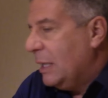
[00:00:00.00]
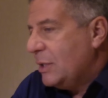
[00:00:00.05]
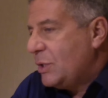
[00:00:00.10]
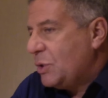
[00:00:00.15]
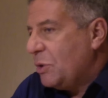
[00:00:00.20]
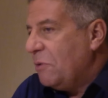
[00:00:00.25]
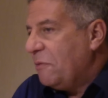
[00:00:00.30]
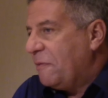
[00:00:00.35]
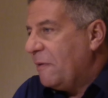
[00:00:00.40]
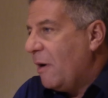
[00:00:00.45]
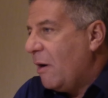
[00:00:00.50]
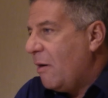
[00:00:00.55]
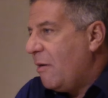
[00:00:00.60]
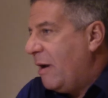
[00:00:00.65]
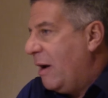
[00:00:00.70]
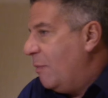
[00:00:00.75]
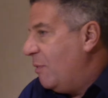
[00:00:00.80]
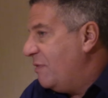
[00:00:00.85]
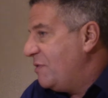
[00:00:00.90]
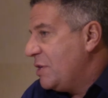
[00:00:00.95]
uh, so
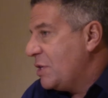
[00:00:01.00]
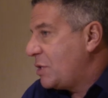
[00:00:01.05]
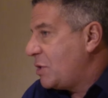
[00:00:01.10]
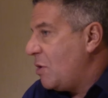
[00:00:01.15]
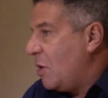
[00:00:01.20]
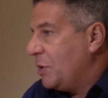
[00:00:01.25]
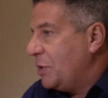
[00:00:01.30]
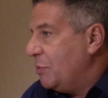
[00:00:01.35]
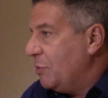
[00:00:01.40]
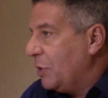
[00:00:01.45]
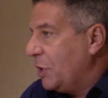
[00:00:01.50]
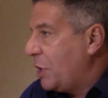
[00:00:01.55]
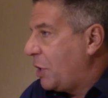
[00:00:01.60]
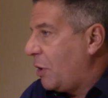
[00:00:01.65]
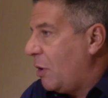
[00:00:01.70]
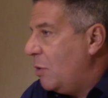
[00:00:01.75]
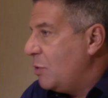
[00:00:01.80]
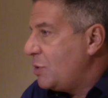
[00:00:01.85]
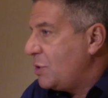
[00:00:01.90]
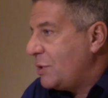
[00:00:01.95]
far, and we've just called it really
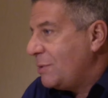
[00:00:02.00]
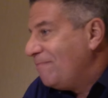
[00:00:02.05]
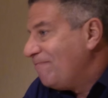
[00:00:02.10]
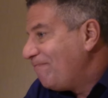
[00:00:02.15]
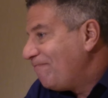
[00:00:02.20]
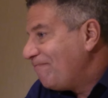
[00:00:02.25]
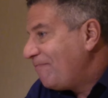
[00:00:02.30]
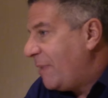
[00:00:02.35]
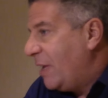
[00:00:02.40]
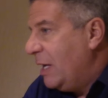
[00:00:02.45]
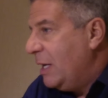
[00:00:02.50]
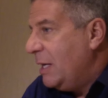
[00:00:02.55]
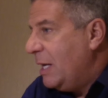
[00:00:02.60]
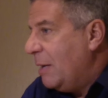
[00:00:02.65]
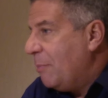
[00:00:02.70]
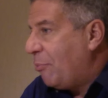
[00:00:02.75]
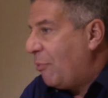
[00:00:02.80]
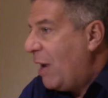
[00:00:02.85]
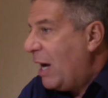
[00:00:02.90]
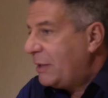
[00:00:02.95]
close in,
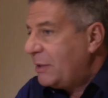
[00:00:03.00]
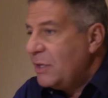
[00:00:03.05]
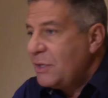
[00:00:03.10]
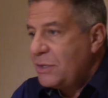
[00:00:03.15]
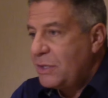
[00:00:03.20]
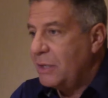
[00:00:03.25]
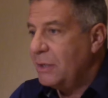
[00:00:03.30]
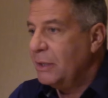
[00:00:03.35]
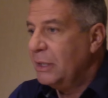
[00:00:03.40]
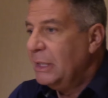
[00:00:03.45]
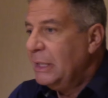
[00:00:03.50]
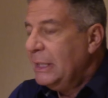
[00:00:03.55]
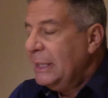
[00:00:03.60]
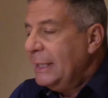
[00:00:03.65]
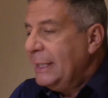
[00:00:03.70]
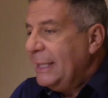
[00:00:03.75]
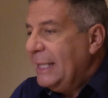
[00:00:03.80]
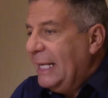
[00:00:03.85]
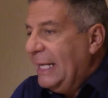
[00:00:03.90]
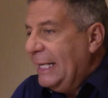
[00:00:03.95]
in practice, and,
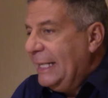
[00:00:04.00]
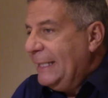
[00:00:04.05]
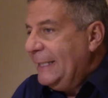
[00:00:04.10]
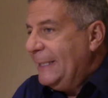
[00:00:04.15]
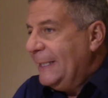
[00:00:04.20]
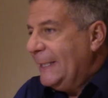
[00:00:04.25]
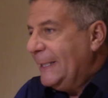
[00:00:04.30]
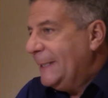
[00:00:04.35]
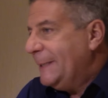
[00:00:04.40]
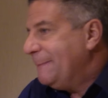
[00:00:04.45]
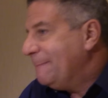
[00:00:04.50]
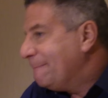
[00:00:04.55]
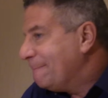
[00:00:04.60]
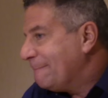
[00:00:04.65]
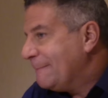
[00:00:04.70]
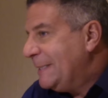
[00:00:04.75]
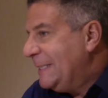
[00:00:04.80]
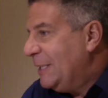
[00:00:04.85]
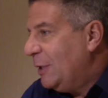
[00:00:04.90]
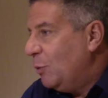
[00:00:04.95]
and uh,
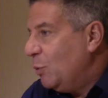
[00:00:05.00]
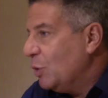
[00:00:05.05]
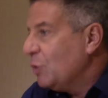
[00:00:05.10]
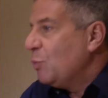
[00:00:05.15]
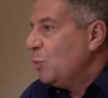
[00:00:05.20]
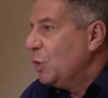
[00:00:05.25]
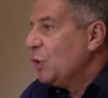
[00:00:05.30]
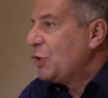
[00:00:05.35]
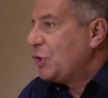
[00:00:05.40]
you know, we'll, we'll